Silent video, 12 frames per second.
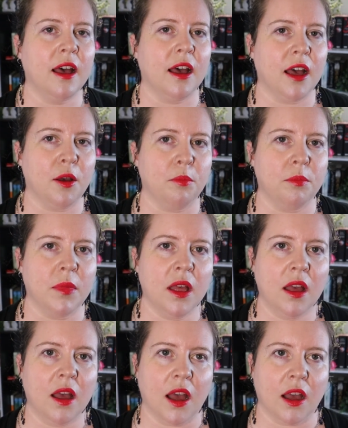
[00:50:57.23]

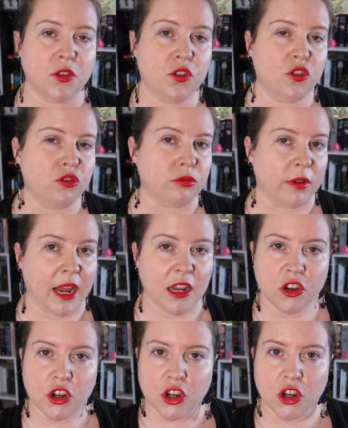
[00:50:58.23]
a
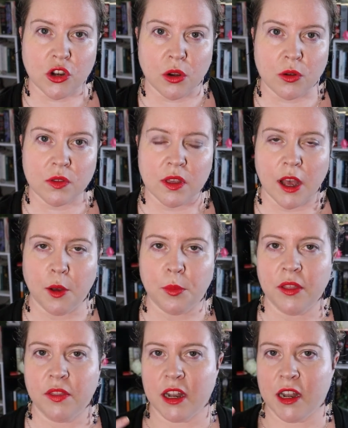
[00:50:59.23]
stranger shows
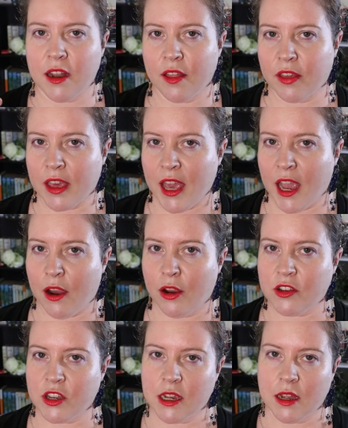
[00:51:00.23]
up and then another
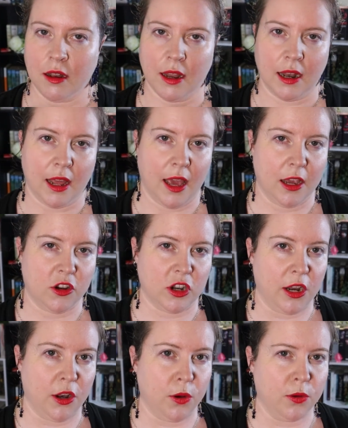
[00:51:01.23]
character clearly
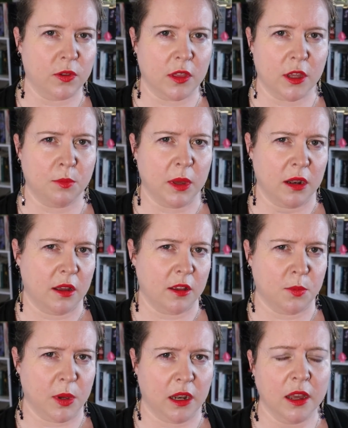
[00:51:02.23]
actually knows them and
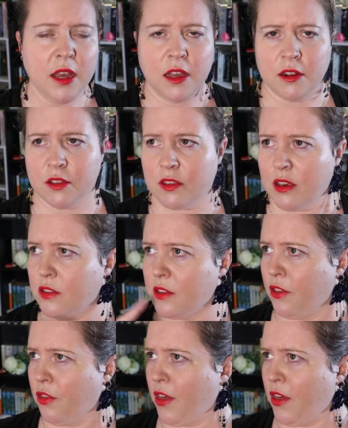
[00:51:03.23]
has been discussing